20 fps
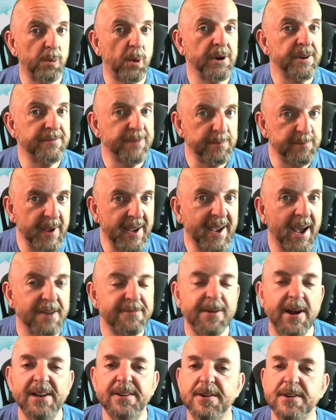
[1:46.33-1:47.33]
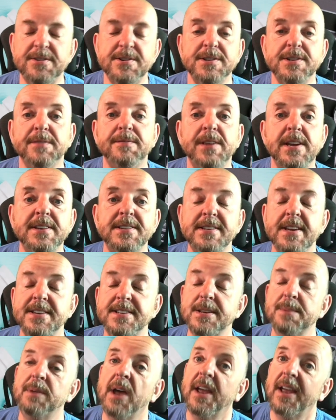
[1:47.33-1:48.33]
one of the big advantages of this
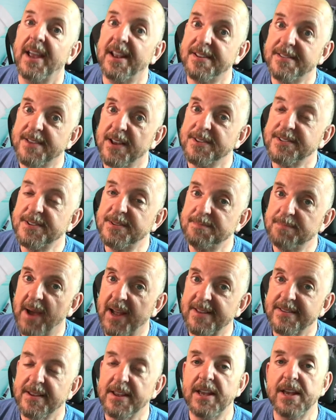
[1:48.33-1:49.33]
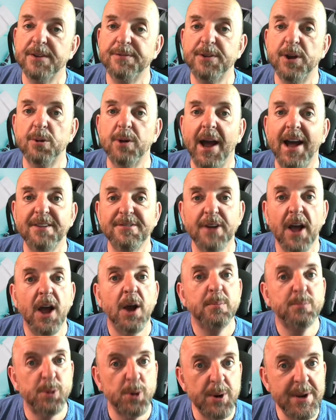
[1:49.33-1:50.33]
system. It doesn't matter if you have
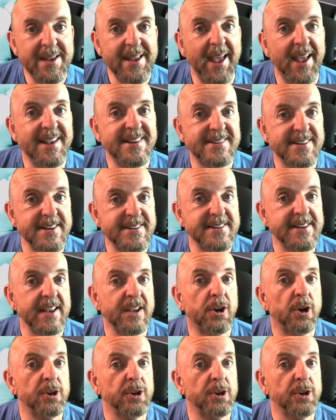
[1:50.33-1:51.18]
pre-existing